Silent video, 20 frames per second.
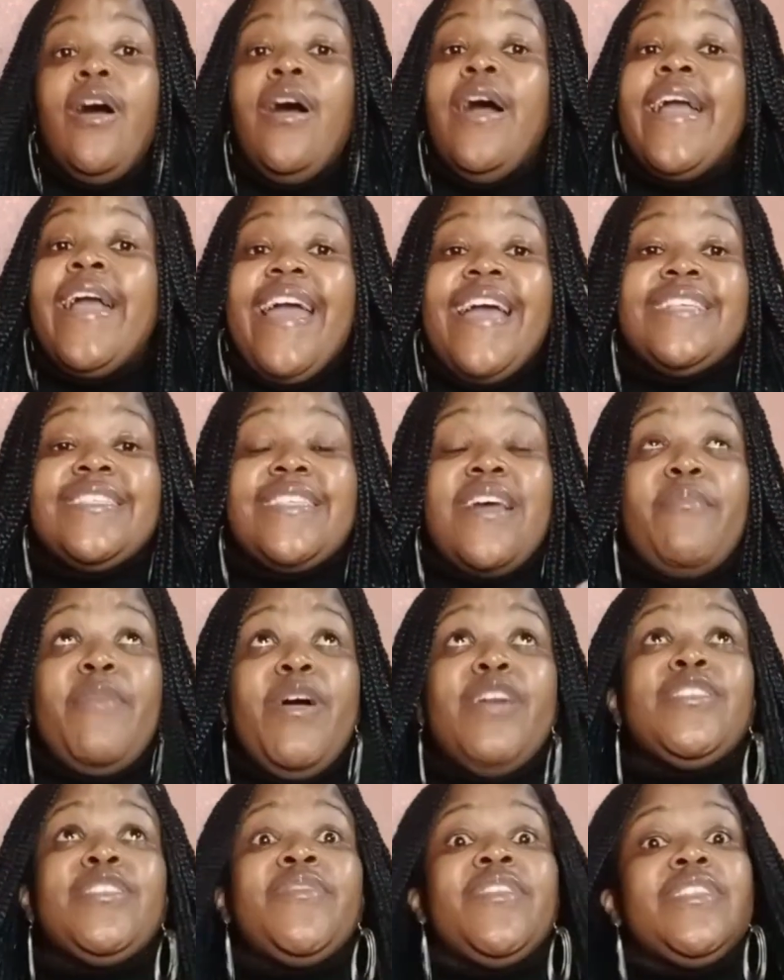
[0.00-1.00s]
Sure,
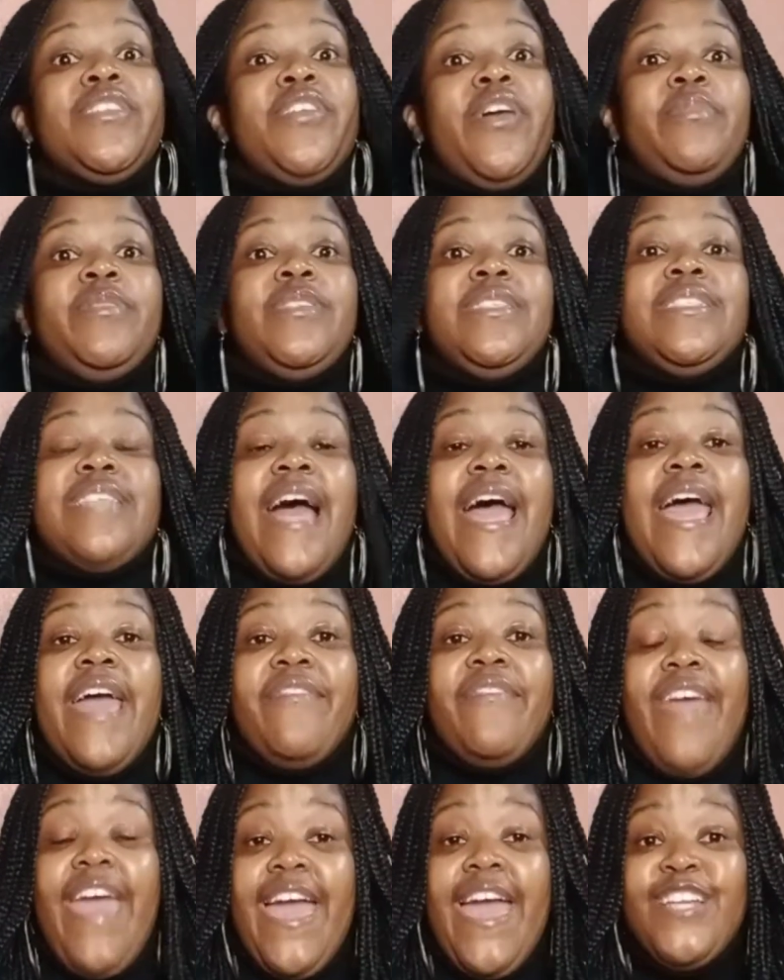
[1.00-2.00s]
guys, the amount of
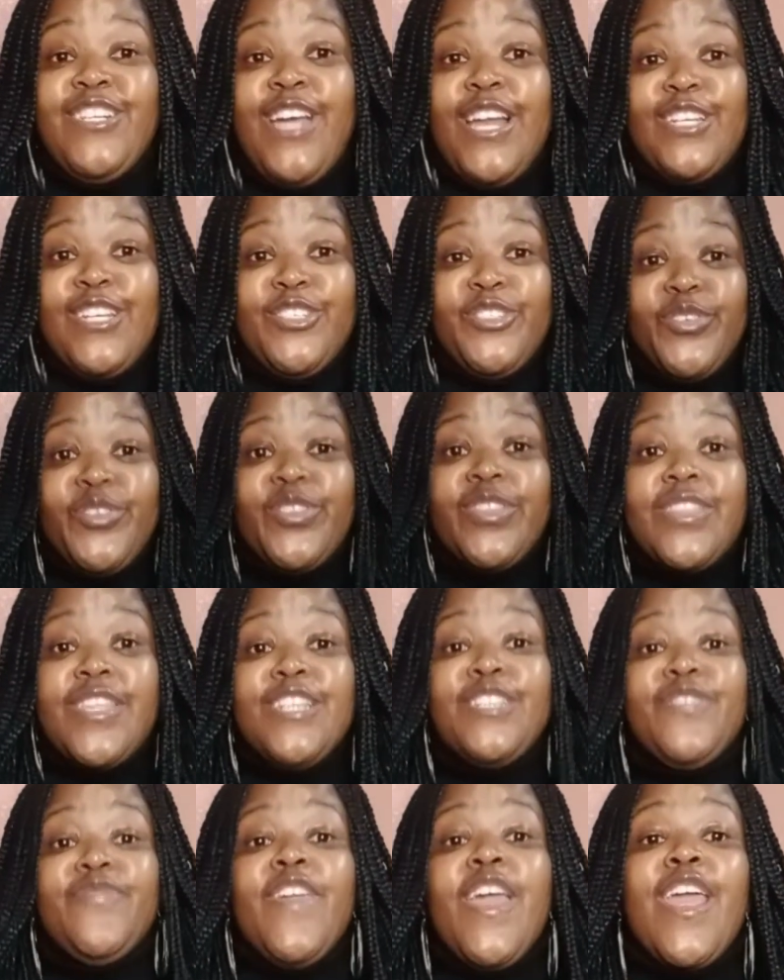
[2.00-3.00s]
interruptions I have had trying to
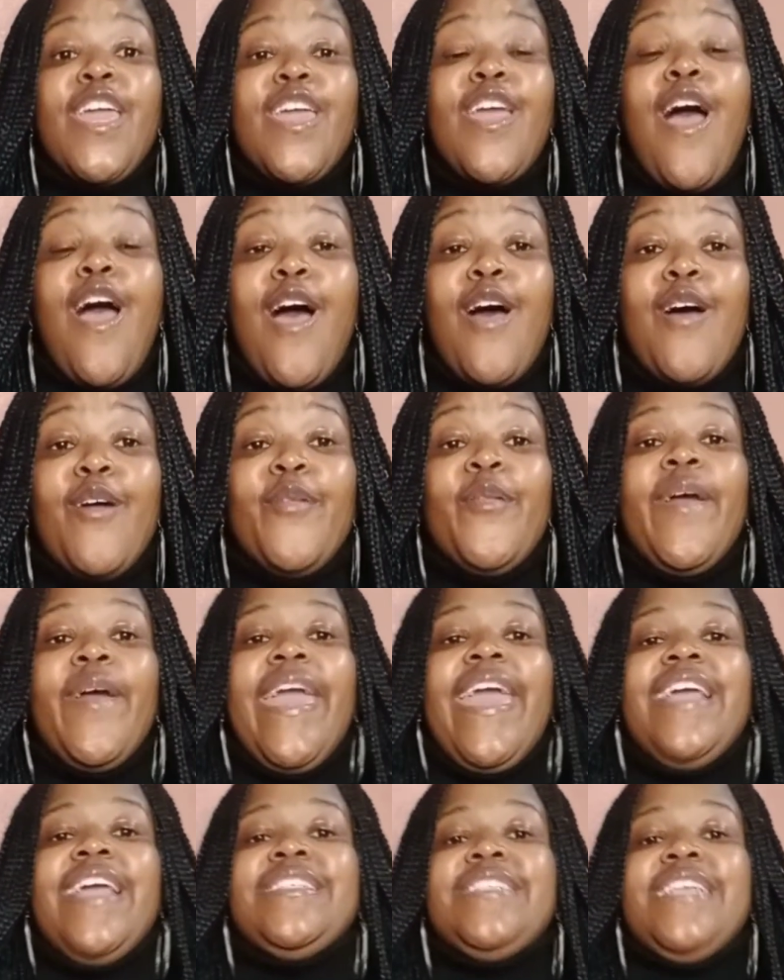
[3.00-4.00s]
shoot this
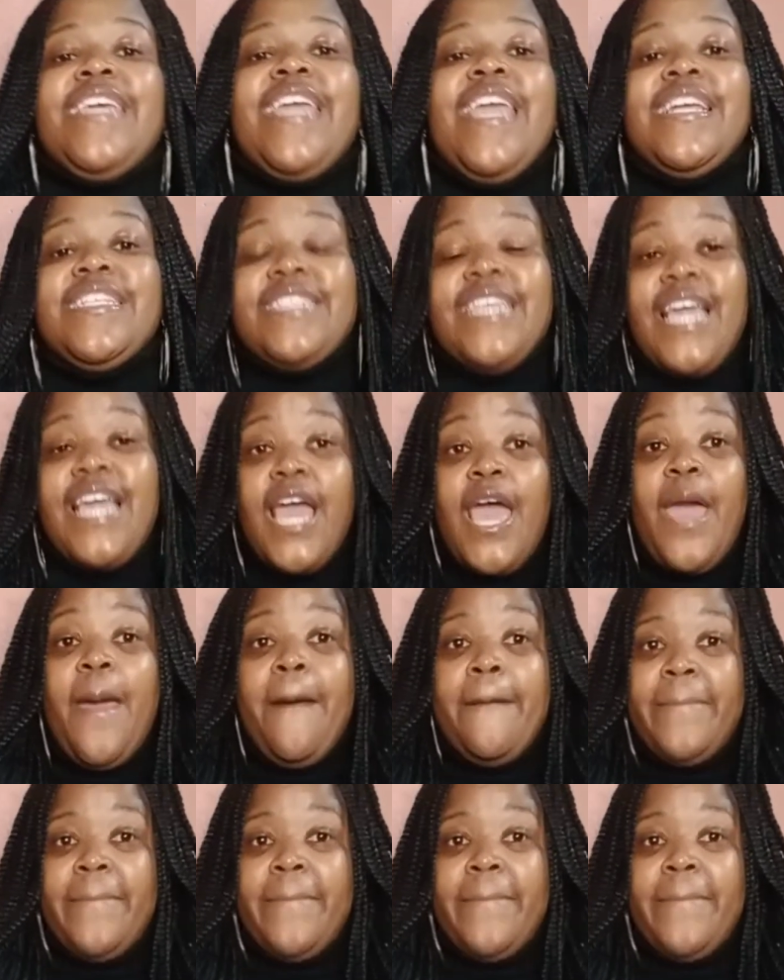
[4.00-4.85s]
video. Hectic.